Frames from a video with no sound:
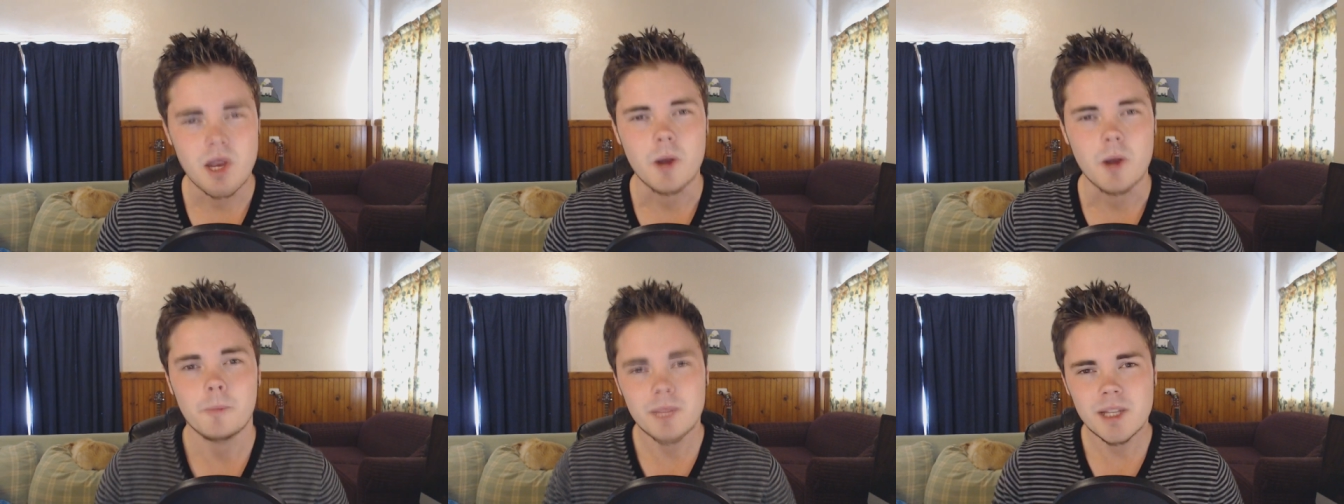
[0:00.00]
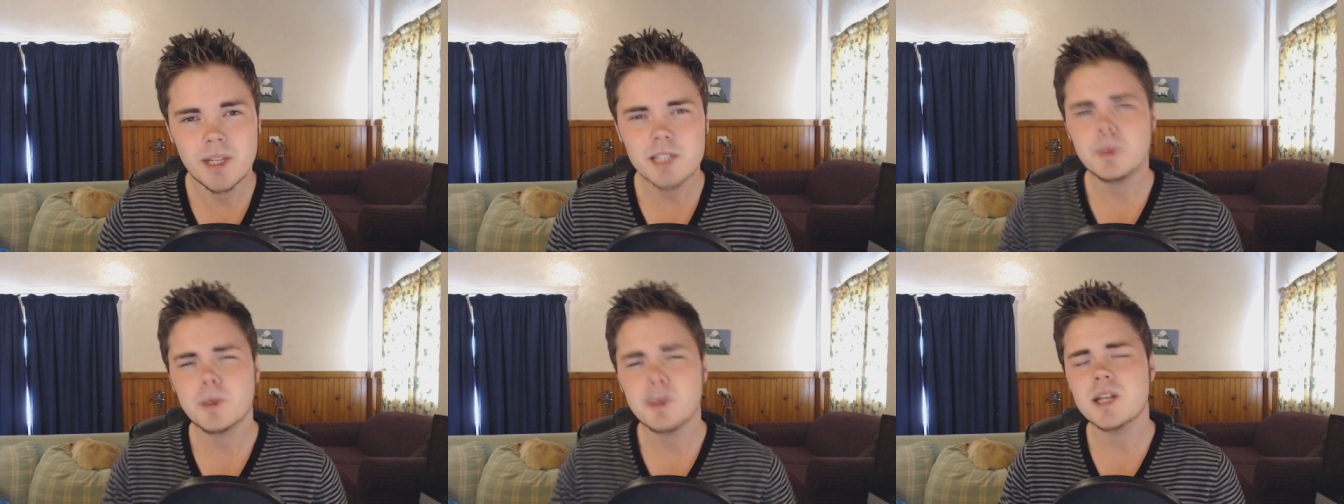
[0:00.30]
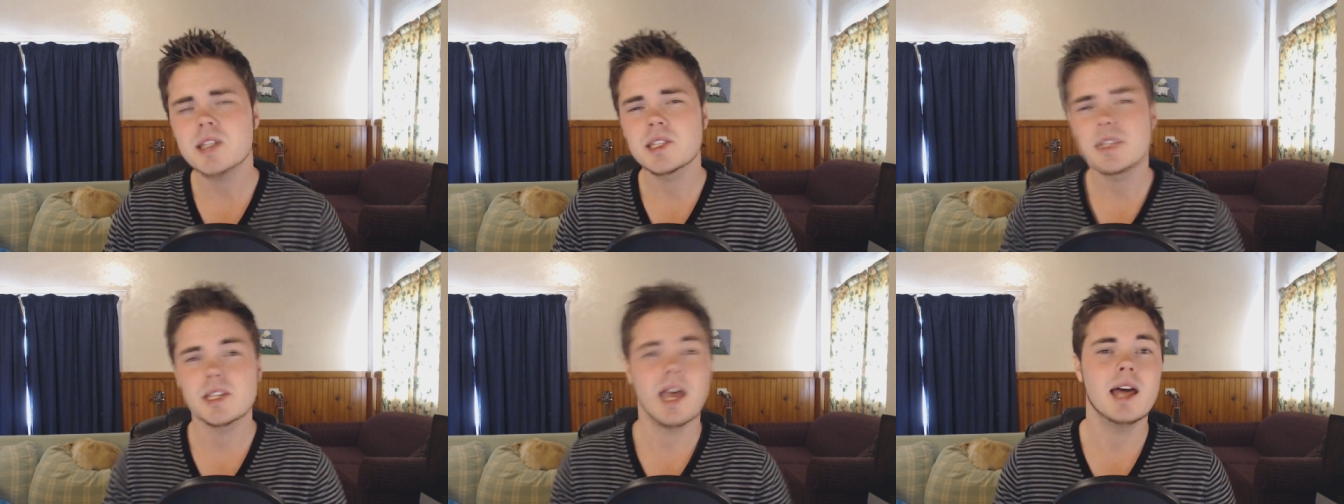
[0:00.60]
So, Let's
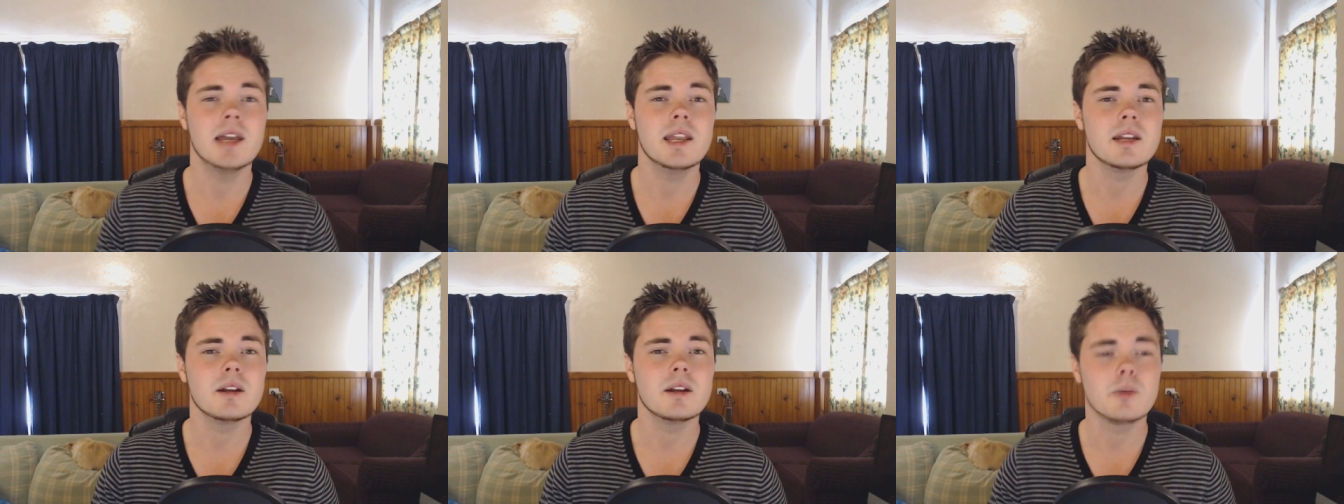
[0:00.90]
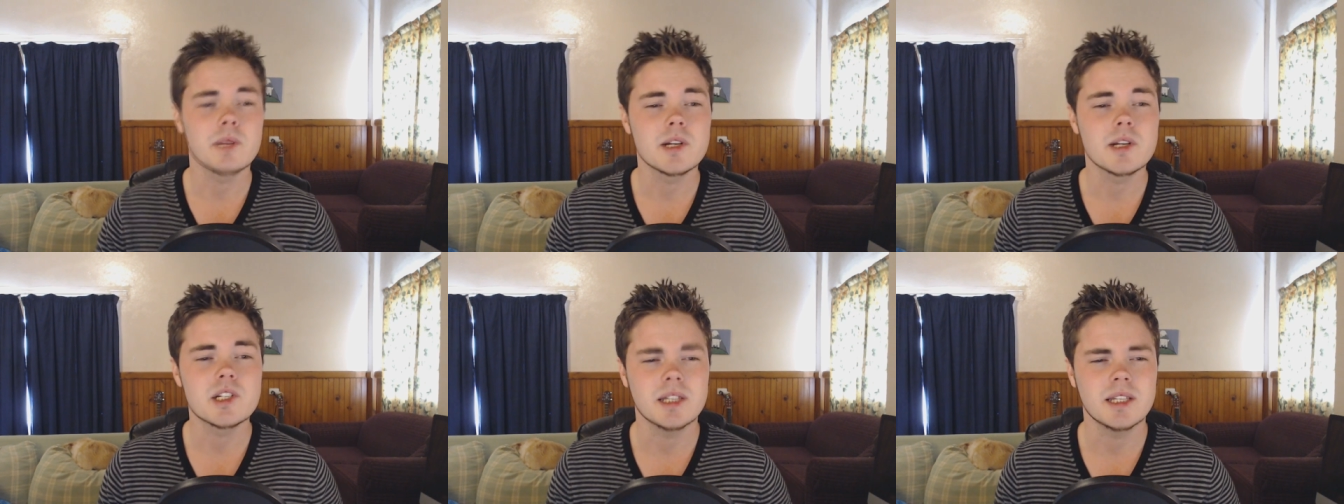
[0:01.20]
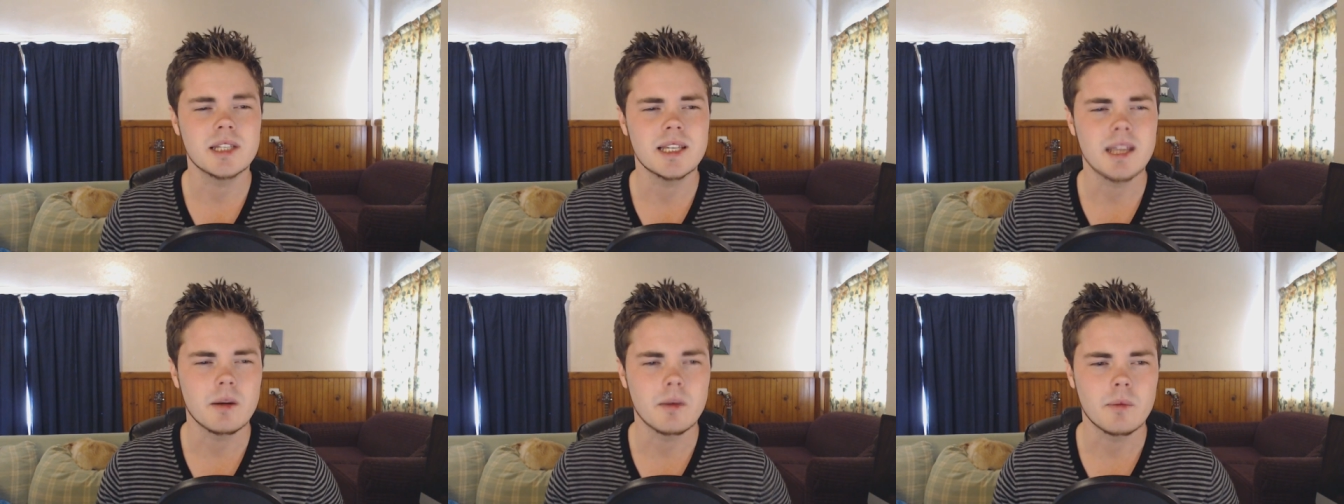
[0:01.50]
Play started
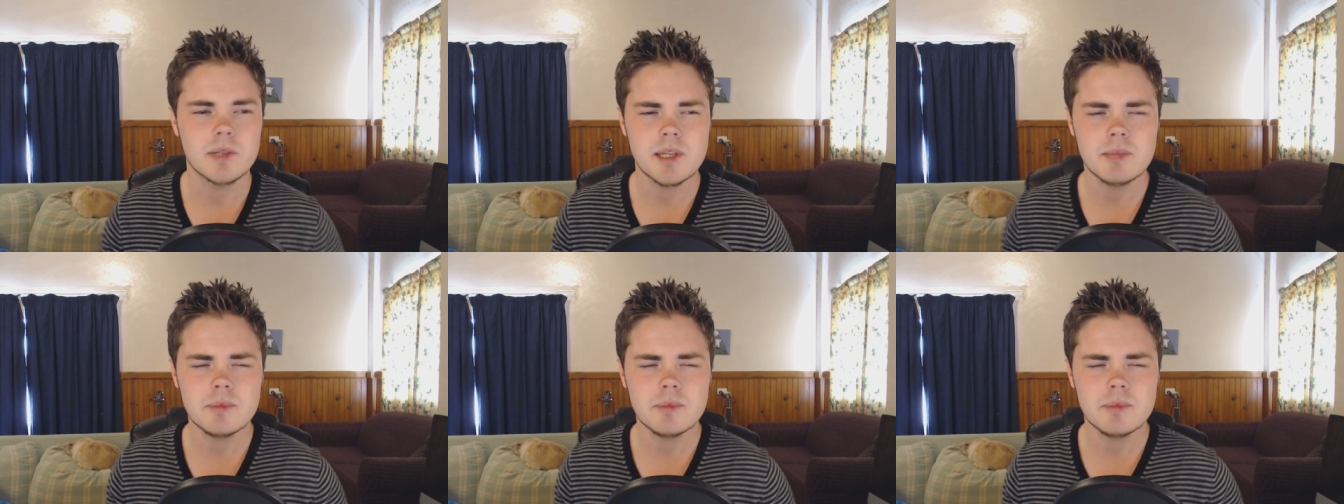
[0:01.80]
originally uh,